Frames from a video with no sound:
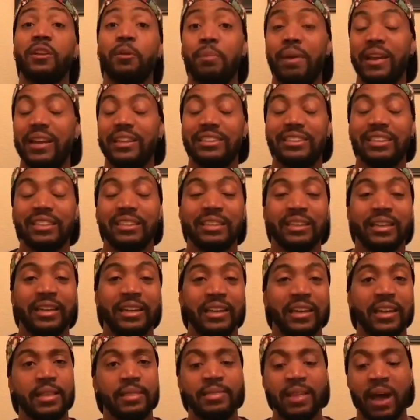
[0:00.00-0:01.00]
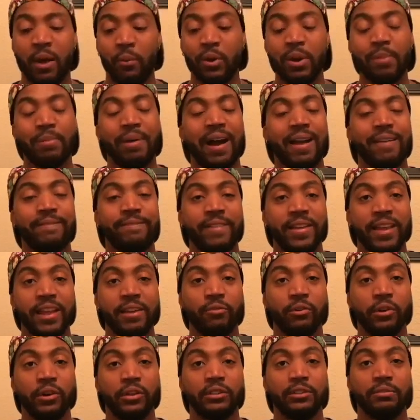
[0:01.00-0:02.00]
basically. Not one of my
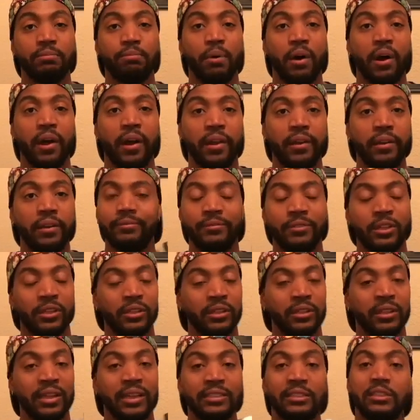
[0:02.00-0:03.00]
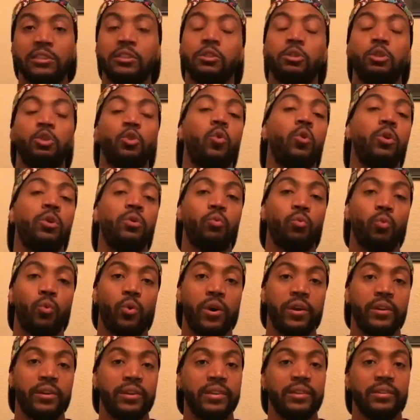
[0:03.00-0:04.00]
favorites, but nonetheless the Jordan
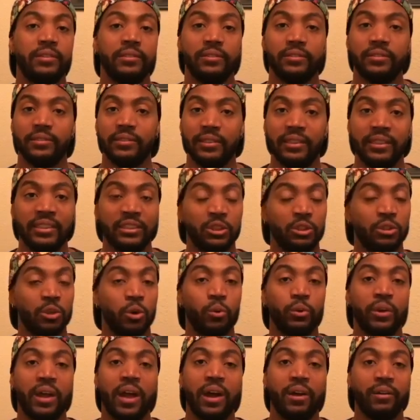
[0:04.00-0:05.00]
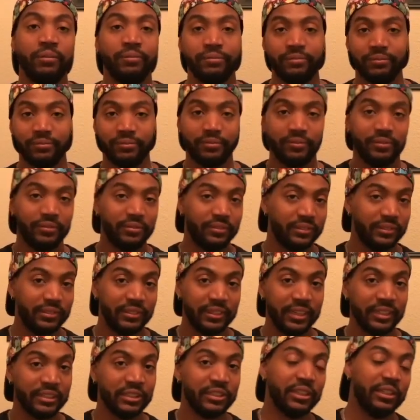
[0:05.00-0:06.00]
1 and it sold out
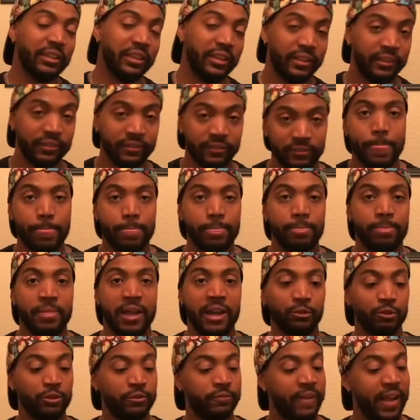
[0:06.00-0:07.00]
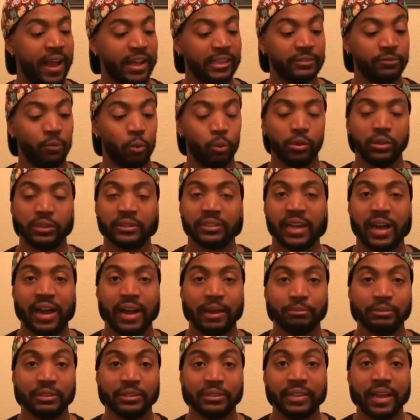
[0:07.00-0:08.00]
instantly. Now as we fast forward in time
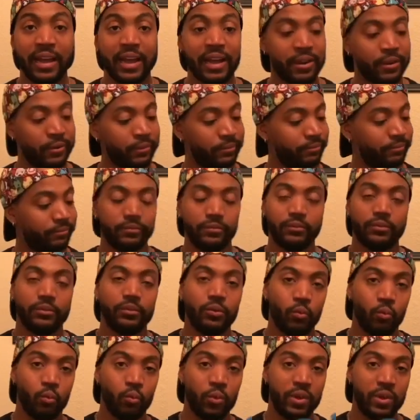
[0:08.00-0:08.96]
to now, we